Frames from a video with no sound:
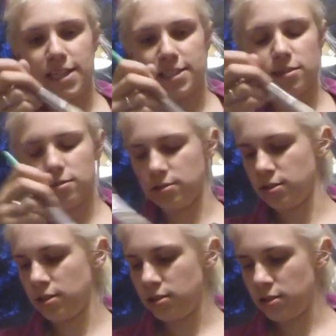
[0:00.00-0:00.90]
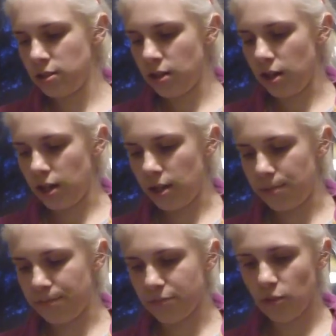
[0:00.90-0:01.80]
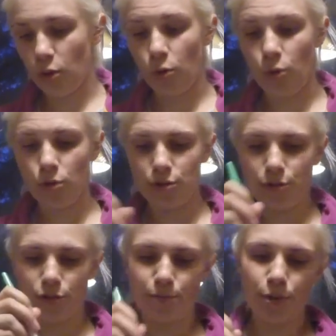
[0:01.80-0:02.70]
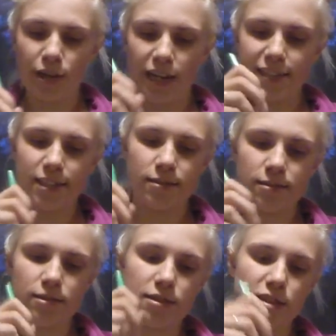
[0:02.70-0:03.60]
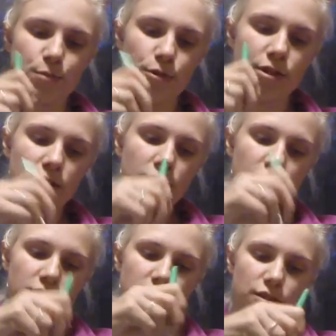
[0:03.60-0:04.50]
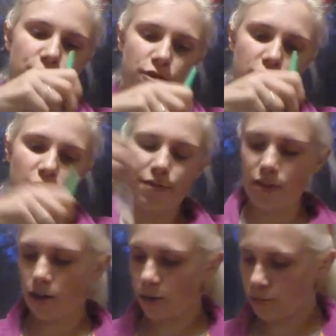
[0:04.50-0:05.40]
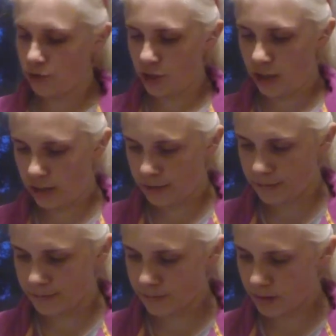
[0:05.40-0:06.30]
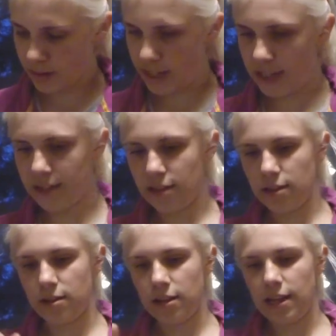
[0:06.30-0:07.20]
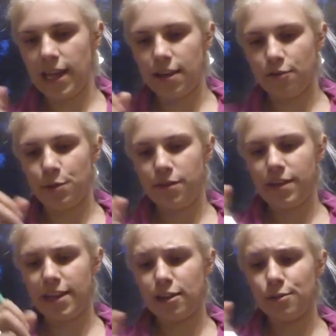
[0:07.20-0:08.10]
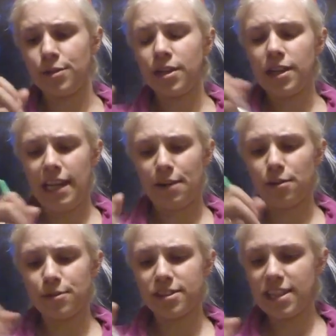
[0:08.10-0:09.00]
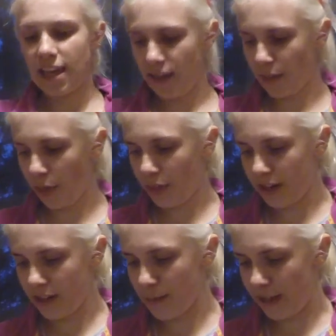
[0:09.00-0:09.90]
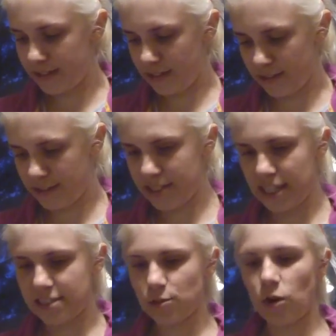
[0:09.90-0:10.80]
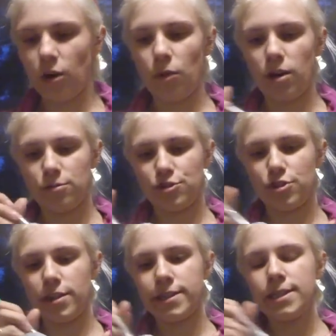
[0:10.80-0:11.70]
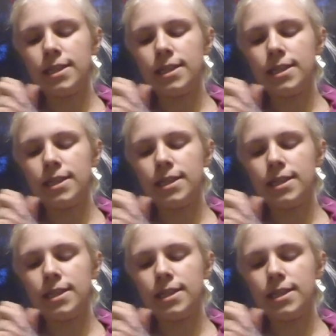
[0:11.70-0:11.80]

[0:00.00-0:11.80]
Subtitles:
paint it on. Or you can put glitter at this point. So you've got to cover the whole jar in a layer of PVA glue. Now I would say the thinner the better because it takes quite a while to dry.